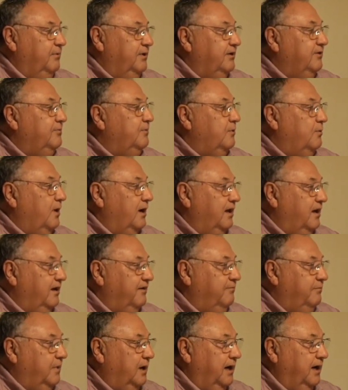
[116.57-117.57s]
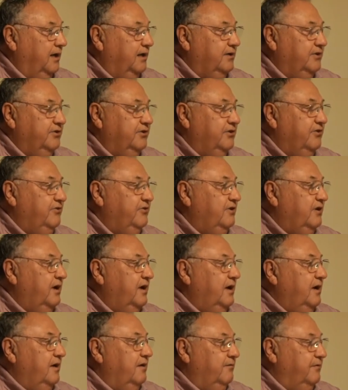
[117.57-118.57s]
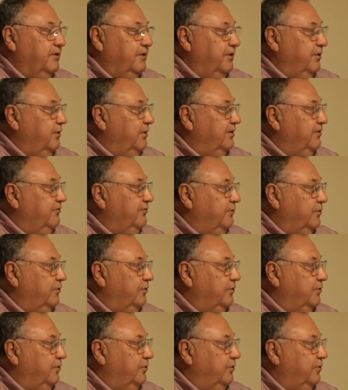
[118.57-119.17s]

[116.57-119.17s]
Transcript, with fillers: principal wildlife biologist for the U.S.